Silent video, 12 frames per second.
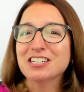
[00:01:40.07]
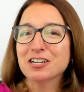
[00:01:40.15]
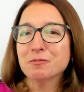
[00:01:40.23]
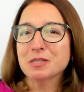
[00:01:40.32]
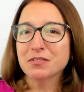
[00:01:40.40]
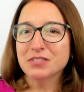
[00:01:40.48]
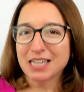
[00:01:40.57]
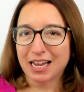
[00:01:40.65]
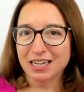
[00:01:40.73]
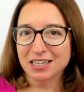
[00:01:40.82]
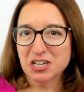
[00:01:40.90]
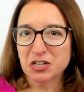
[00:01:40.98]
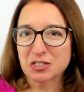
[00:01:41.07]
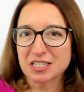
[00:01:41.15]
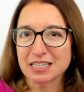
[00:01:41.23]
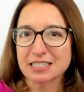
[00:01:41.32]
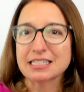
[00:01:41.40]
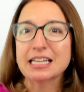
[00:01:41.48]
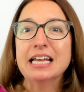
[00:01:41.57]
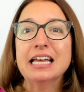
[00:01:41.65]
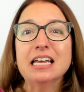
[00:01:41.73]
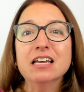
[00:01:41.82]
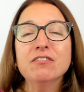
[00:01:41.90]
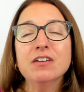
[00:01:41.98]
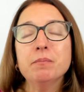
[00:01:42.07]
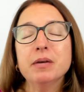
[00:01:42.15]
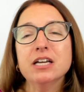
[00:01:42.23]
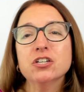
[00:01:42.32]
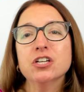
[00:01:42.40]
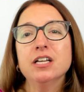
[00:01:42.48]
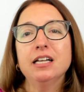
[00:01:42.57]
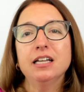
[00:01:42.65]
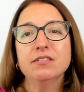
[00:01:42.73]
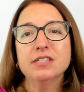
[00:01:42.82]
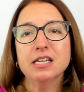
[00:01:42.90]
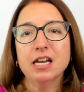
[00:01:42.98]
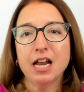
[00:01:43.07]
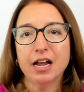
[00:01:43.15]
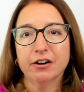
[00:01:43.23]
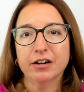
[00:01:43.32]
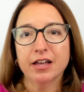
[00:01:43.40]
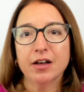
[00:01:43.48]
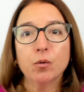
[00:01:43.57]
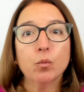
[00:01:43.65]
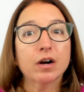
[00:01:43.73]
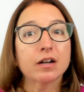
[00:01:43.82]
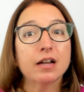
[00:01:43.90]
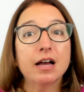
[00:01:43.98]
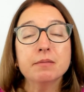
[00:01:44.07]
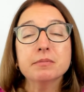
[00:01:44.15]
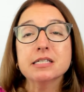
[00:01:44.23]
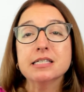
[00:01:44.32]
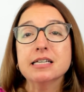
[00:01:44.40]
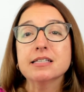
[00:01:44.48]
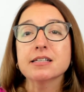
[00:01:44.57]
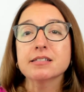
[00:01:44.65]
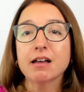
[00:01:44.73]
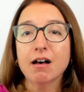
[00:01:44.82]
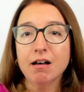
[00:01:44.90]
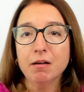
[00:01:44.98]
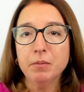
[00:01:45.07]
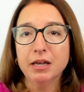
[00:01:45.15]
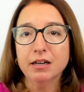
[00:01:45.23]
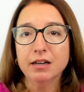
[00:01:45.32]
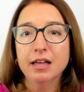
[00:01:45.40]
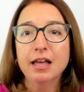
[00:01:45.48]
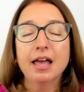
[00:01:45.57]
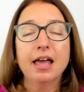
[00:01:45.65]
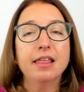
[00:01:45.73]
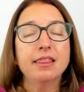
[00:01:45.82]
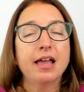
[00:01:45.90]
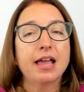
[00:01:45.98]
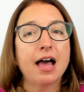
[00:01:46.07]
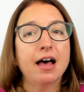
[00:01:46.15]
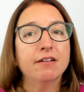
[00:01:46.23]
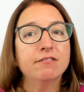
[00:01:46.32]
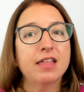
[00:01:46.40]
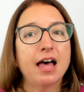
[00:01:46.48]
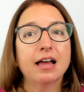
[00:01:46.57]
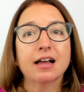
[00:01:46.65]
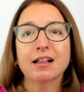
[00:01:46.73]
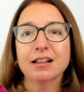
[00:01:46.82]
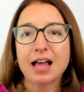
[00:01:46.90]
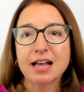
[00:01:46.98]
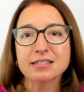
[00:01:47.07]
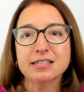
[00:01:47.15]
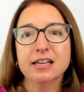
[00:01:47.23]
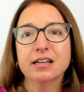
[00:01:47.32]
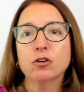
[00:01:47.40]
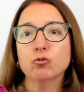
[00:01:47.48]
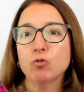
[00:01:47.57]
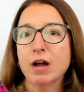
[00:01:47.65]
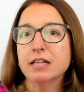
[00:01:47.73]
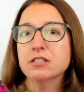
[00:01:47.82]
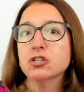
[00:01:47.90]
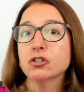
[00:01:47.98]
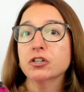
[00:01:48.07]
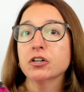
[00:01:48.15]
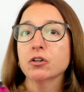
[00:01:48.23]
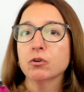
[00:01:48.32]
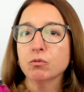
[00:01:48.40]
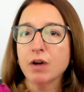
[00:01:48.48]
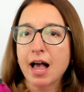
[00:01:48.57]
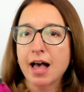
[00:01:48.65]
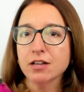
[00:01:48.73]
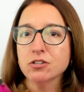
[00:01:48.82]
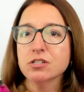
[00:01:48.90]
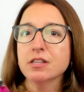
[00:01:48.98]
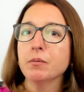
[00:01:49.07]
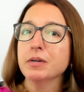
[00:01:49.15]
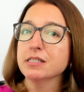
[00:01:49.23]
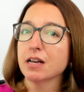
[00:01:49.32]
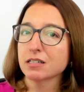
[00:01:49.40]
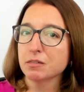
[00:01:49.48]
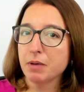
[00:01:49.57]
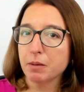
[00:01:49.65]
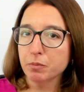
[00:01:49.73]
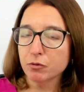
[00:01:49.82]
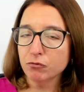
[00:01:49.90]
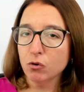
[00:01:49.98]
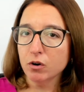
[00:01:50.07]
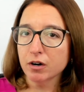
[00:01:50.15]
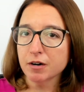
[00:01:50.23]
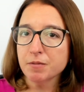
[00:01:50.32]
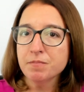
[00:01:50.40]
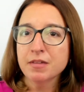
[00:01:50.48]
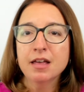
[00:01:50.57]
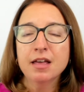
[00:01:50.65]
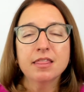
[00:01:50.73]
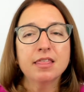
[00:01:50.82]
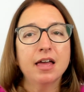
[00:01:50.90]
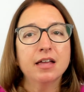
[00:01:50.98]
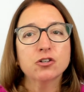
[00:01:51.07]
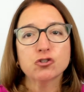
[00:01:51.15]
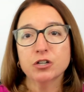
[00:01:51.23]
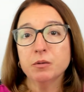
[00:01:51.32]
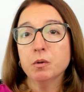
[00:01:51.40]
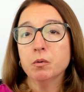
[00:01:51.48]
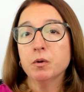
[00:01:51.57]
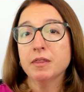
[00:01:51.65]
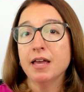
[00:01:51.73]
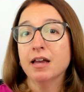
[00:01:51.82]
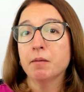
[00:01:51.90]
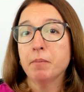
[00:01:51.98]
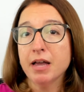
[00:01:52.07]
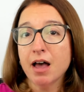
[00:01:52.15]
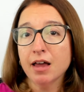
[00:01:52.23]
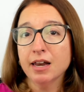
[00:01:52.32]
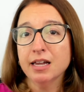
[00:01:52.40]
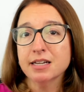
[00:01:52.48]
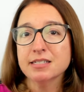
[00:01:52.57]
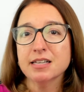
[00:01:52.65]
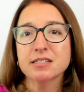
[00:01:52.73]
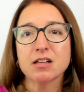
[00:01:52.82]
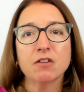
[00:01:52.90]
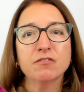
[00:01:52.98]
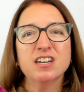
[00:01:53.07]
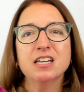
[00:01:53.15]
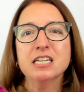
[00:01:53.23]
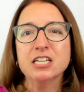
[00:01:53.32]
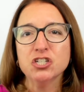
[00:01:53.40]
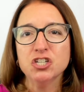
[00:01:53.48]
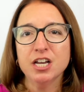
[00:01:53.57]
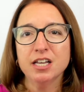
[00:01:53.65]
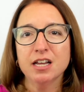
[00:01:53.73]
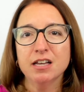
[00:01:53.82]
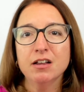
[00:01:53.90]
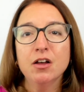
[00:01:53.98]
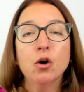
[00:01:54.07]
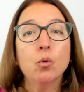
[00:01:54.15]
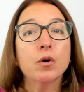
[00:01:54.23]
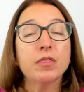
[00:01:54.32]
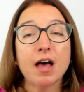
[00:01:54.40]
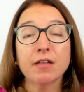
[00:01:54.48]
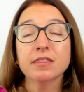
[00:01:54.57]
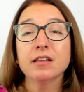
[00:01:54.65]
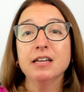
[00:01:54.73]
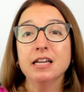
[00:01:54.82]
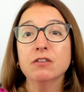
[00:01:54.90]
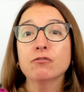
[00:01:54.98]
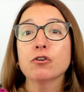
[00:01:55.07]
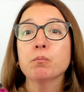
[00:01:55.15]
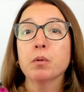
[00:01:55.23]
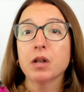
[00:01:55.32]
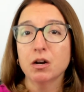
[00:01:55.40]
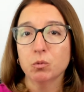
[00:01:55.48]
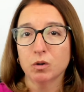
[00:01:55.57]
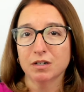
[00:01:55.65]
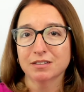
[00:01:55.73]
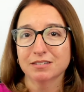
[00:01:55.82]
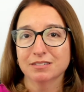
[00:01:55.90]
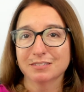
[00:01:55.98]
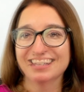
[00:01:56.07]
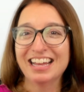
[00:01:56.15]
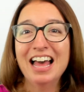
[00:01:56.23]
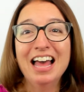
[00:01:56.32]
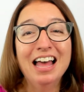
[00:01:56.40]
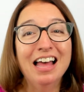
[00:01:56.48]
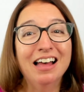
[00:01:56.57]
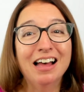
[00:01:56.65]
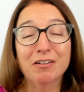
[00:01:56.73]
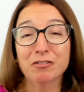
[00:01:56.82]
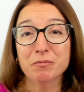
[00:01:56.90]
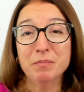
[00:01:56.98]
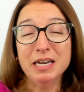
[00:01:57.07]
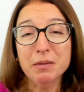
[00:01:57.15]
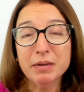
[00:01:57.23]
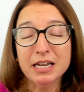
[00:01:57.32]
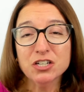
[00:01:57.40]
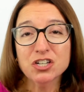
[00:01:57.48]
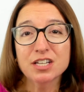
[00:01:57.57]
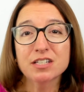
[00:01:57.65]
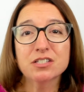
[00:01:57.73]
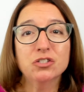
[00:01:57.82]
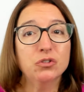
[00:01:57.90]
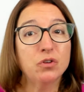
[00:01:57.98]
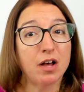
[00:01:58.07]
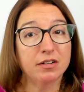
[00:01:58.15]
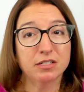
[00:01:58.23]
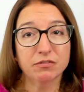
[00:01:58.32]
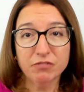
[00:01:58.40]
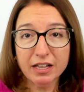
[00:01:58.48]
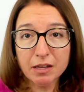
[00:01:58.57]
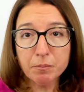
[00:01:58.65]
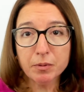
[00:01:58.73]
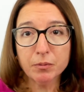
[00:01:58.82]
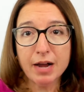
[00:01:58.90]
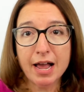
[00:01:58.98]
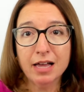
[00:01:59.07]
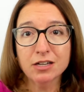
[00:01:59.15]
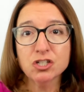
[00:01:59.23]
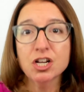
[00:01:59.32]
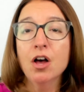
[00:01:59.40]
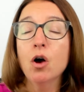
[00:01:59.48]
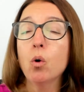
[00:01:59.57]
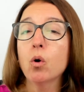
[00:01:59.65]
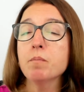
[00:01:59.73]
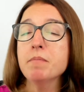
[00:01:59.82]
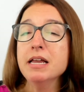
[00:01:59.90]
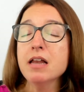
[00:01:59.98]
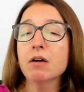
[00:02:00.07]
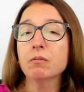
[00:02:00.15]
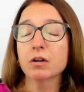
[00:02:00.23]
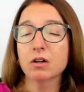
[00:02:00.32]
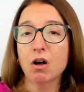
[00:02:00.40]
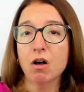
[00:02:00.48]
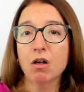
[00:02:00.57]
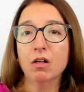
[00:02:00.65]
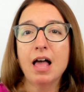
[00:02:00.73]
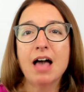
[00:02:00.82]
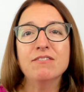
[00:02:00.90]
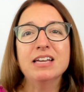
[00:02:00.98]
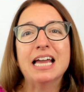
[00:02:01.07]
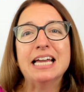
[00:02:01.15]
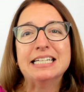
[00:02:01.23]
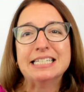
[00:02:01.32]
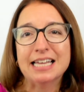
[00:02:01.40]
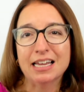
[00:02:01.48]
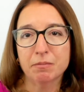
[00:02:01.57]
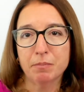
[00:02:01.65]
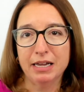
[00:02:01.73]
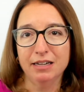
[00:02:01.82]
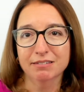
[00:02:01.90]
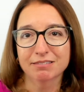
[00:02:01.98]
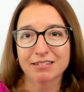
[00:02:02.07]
terms of diagnosis, if a patient lives in an area where Lyme disease is common and they have that classic red circular rash that we talked about before, then treatment with antibiotics is often initiated without the need for blood work. However, many patients do not develop a rash or may not recall having a tick bite.